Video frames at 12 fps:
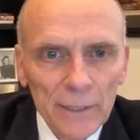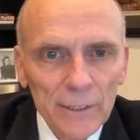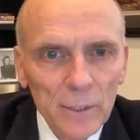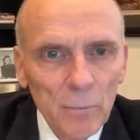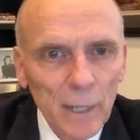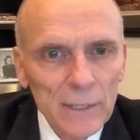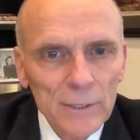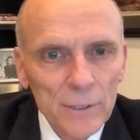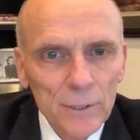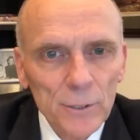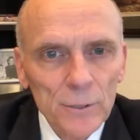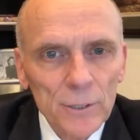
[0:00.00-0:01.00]
that the
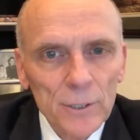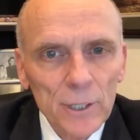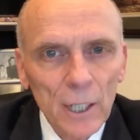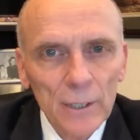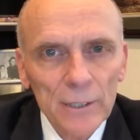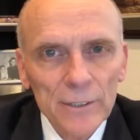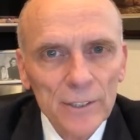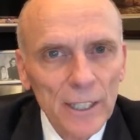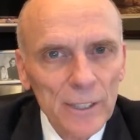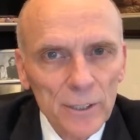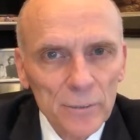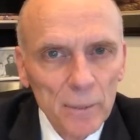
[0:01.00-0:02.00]
Massachusetts colonists had
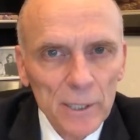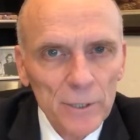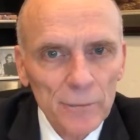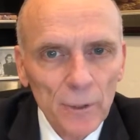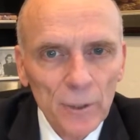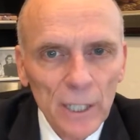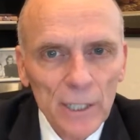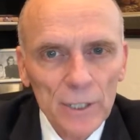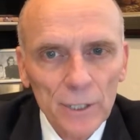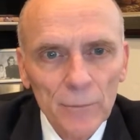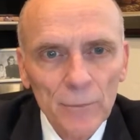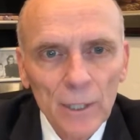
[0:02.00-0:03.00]
a special vocation